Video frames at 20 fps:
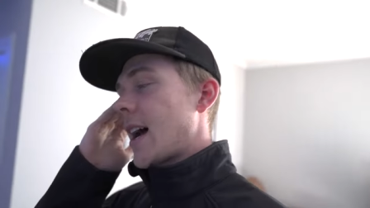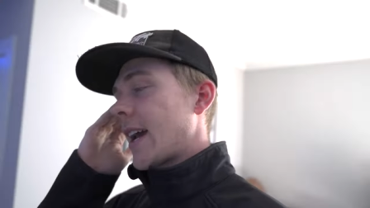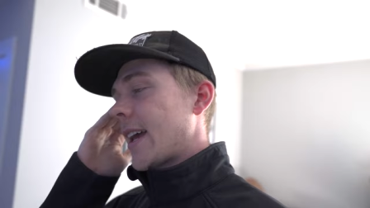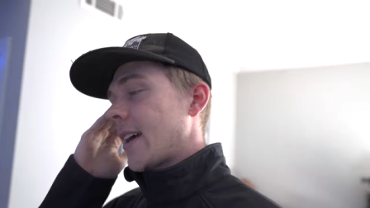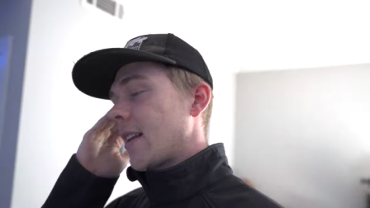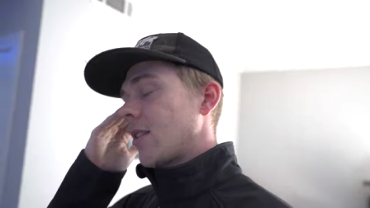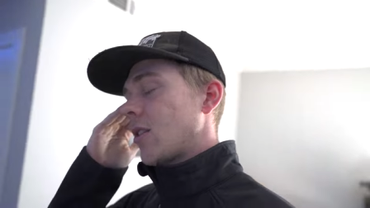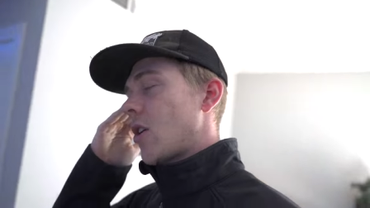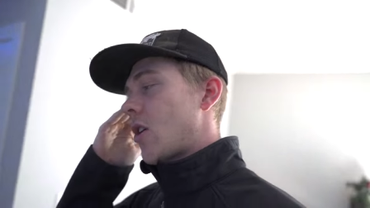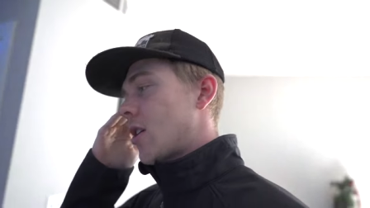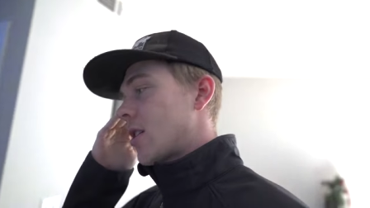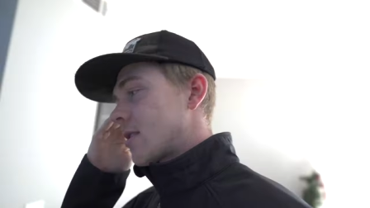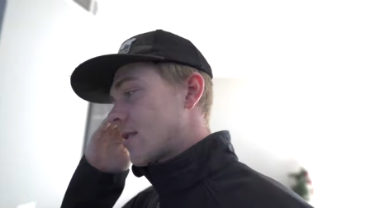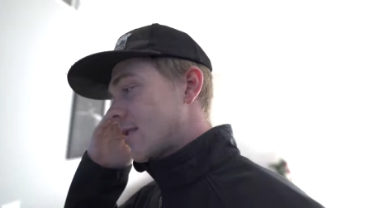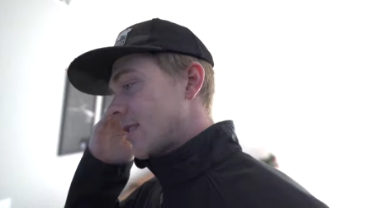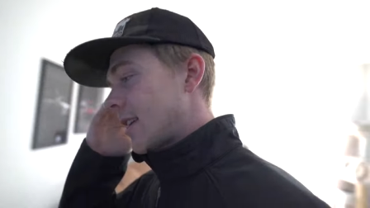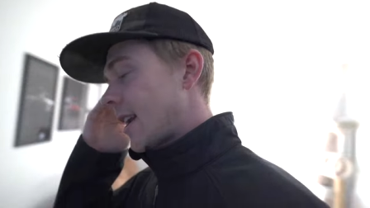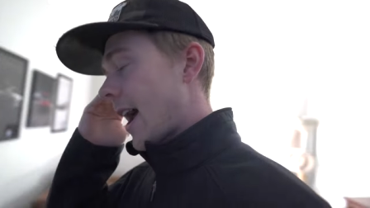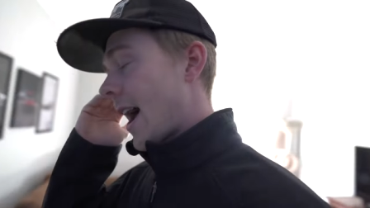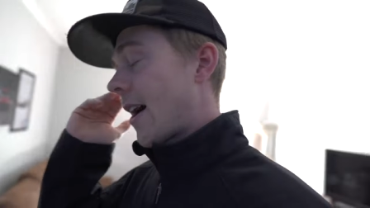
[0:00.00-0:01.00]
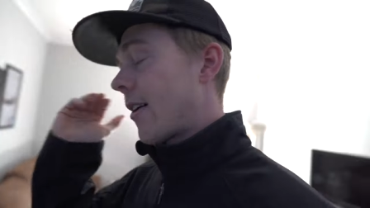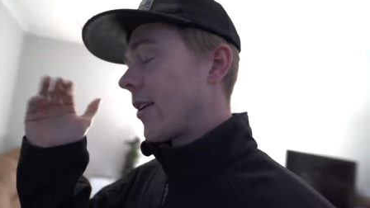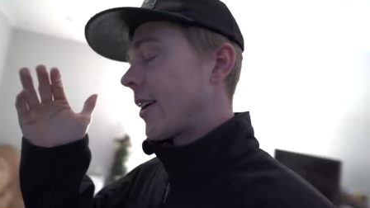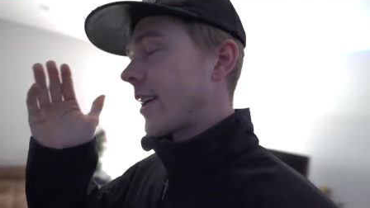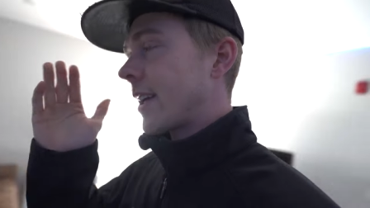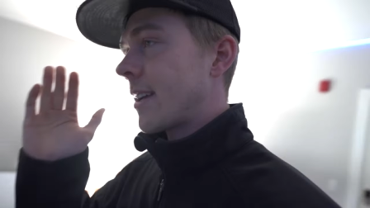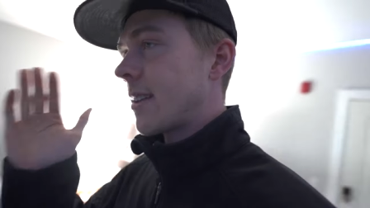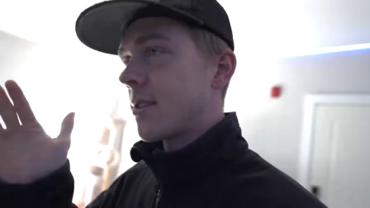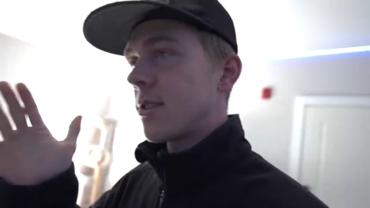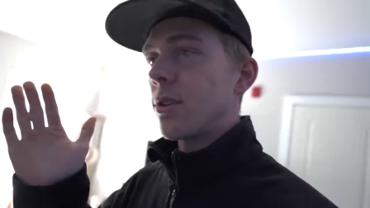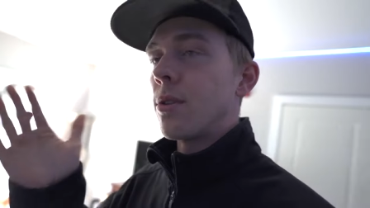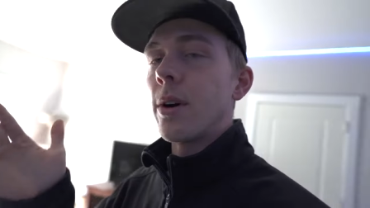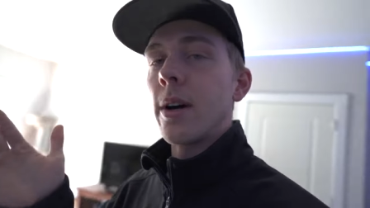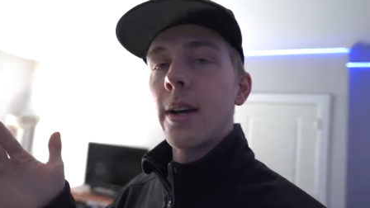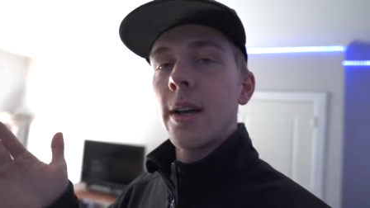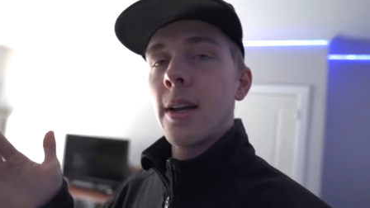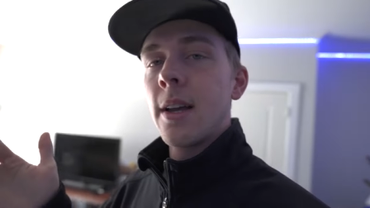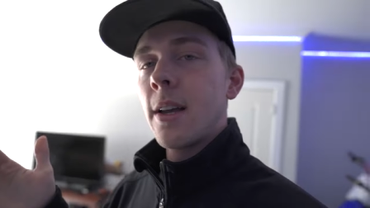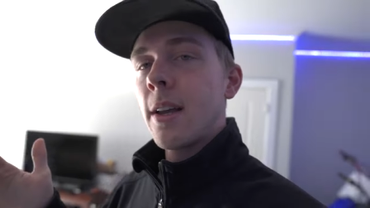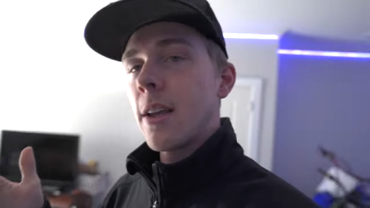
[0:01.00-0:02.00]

I get lost in how to get to it.